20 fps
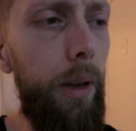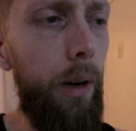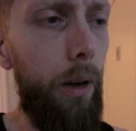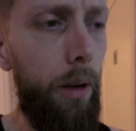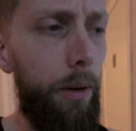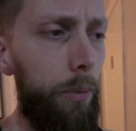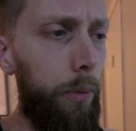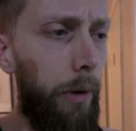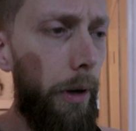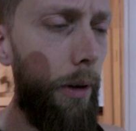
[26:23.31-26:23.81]

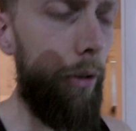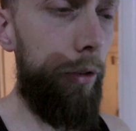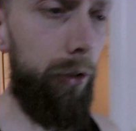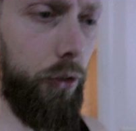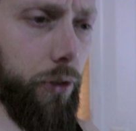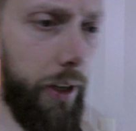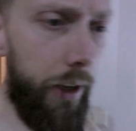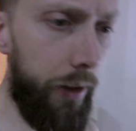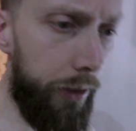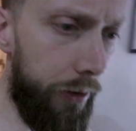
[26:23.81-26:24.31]
not? Why not
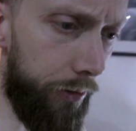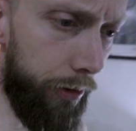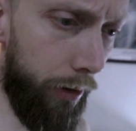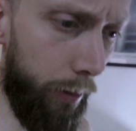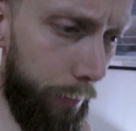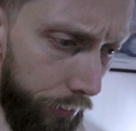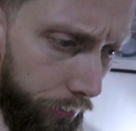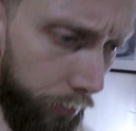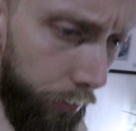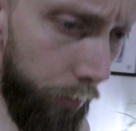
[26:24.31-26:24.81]
just take this
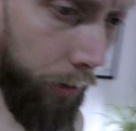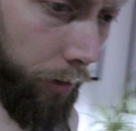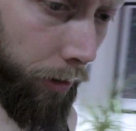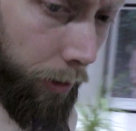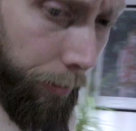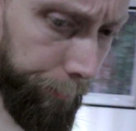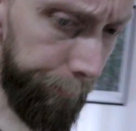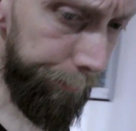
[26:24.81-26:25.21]
opportunity?